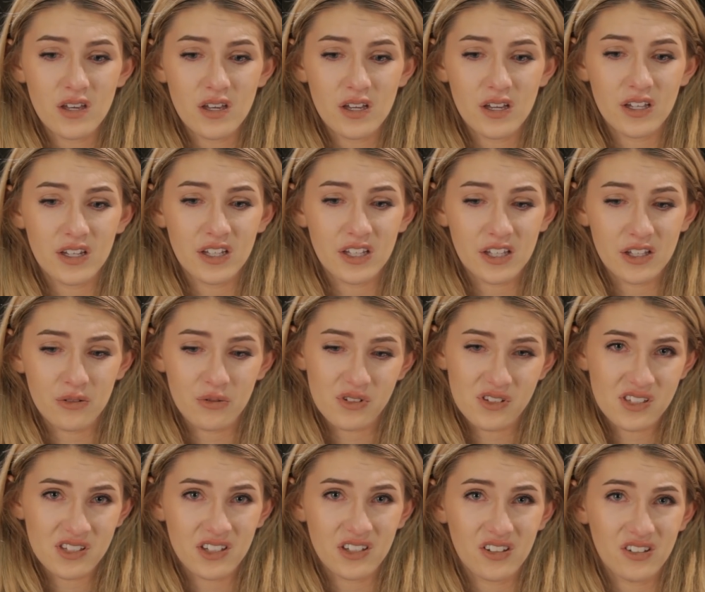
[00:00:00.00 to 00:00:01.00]
And he
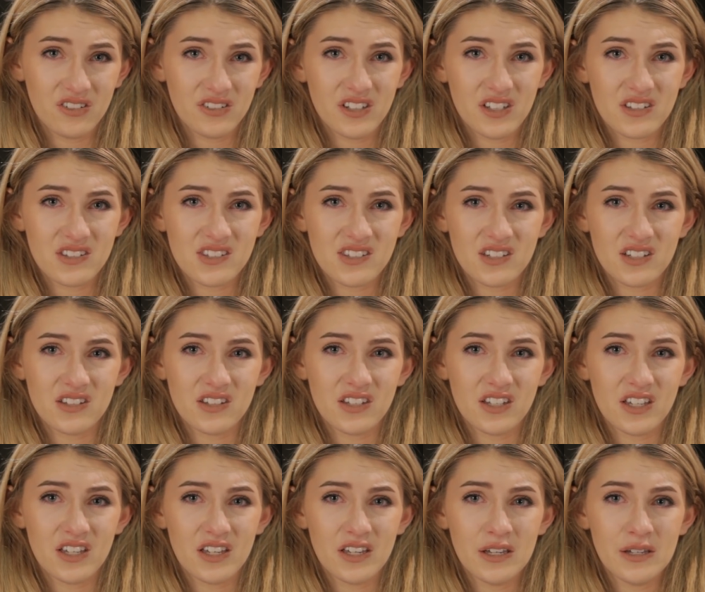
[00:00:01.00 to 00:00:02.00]
was killed
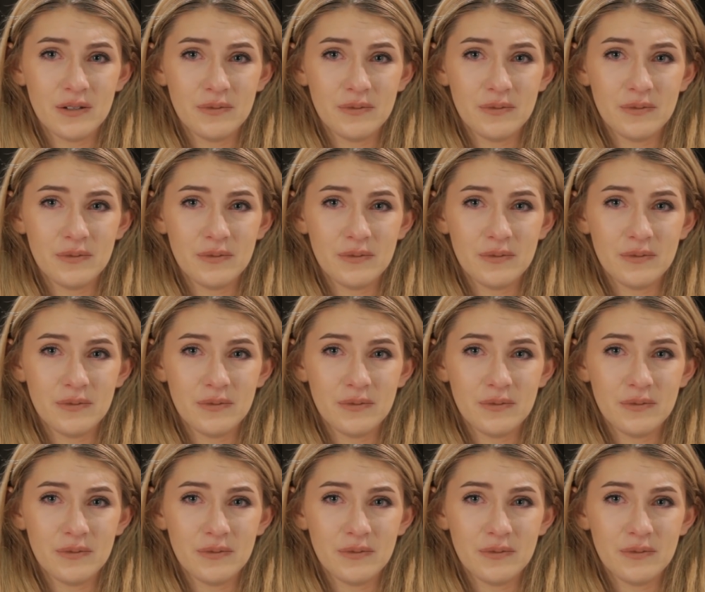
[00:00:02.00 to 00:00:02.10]
instantly.